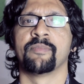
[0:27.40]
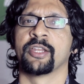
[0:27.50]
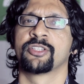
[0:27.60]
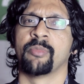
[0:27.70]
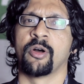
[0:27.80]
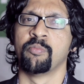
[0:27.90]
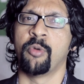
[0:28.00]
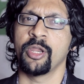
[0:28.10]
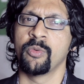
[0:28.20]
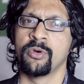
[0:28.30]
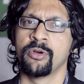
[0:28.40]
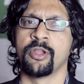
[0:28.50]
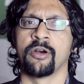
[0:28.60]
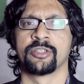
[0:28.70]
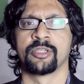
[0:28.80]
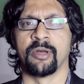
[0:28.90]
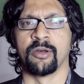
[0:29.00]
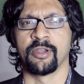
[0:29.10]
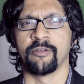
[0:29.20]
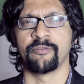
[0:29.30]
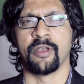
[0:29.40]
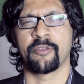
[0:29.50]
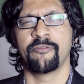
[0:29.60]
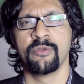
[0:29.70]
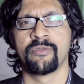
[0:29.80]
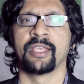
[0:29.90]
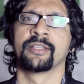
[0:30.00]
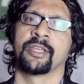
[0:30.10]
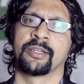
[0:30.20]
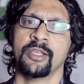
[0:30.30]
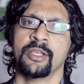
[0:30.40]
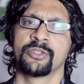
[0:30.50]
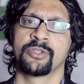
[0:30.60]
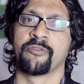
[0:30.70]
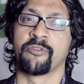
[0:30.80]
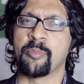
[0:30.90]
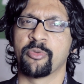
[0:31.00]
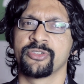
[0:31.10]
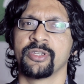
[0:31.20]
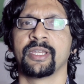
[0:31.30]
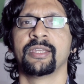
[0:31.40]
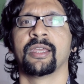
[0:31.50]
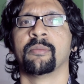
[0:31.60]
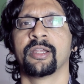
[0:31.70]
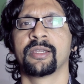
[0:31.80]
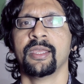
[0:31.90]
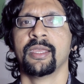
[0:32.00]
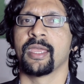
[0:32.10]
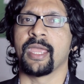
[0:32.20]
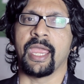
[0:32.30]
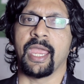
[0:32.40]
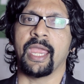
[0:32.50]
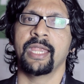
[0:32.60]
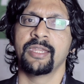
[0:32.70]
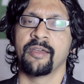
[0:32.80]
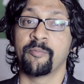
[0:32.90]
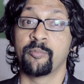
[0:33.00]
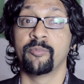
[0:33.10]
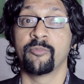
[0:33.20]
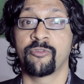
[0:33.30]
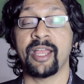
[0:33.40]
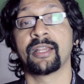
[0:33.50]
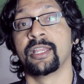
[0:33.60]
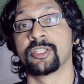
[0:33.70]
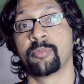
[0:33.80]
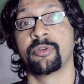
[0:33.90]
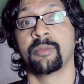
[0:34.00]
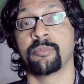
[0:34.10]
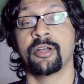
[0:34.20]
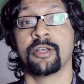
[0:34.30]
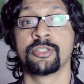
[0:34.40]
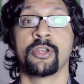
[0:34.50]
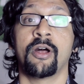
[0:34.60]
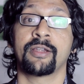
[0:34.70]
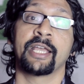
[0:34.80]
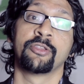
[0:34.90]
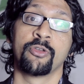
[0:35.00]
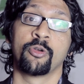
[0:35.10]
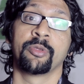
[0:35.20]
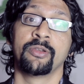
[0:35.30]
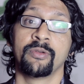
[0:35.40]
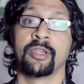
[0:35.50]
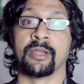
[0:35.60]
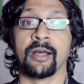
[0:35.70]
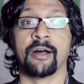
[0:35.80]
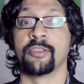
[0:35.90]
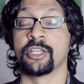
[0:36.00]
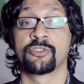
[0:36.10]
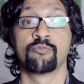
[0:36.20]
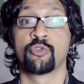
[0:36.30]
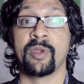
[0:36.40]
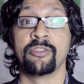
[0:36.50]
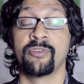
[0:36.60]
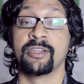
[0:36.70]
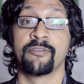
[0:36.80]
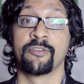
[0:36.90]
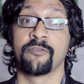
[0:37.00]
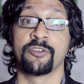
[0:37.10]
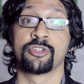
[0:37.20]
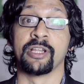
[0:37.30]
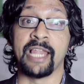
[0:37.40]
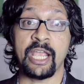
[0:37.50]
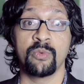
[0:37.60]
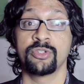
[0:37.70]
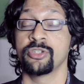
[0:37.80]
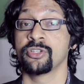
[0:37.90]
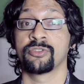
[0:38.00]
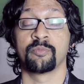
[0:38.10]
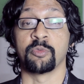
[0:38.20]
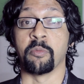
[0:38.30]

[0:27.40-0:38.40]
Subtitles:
that it's about Bollywood or it's about a few things that sort of represent India. But India, frankly, is a lot like the European Union. There's 23 different official languages.